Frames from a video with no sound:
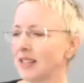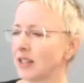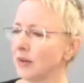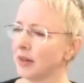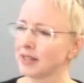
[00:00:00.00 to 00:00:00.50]

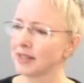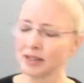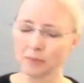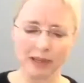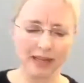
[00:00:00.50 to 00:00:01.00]
it's this
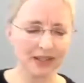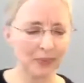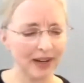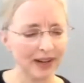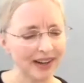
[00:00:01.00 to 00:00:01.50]
place
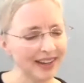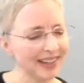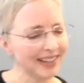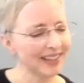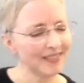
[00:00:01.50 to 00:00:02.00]
where
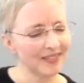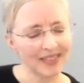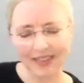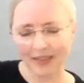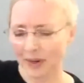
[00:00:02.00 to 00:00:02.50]

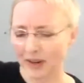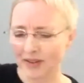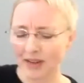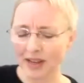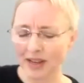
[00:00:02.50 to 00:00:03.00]

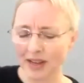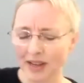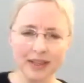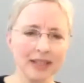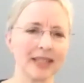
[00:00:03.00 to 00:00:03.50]

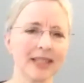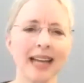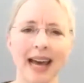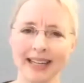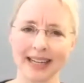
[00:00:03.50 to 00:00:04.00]
nothing is
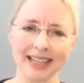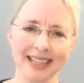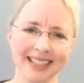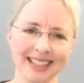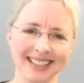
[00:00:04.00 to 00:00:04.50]
static,
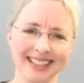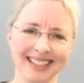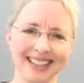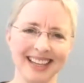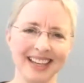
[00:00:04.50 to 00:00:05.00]

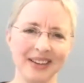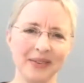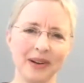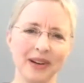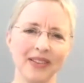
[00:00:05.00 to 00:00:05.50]

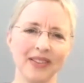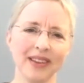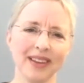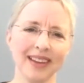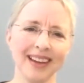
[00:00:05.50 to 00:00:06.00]

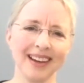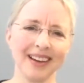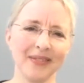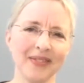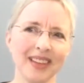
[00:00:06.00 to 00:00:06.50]

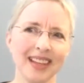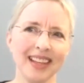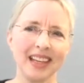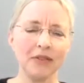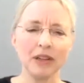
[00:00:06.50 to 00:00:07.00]
where
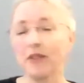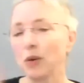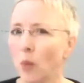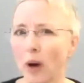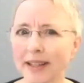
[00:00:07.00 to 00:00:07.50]
even if you
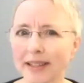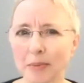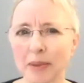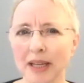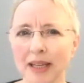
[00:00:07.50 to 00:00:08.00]
want it to
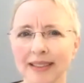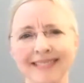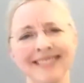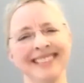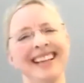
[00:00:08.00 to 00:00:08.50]
be,
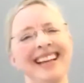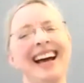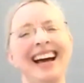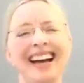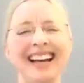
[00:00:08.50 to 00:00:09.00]

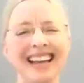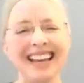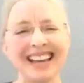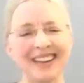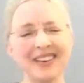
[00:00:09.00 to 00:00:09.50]

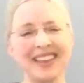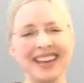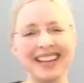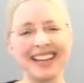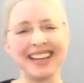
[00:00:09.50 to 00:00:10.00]
everything
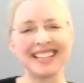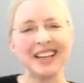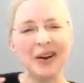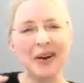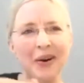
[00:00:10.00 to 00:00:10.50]
is
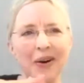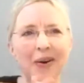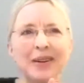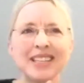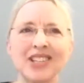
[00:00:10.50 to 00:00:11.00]

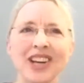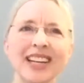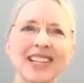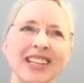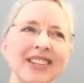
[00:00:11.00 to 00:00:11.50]
always
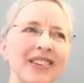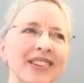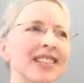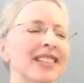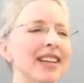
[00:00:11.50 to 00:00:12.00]
changing. So there's
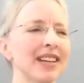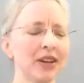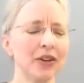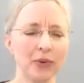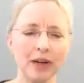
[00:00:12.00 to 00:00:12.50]
this
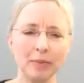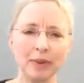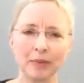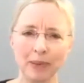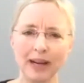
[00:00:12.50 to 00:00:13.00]
incredible
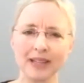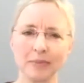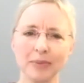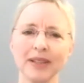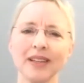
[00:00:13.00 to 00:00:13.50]

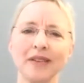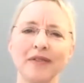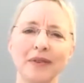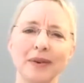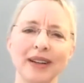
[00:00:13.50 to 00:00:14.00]
possibility for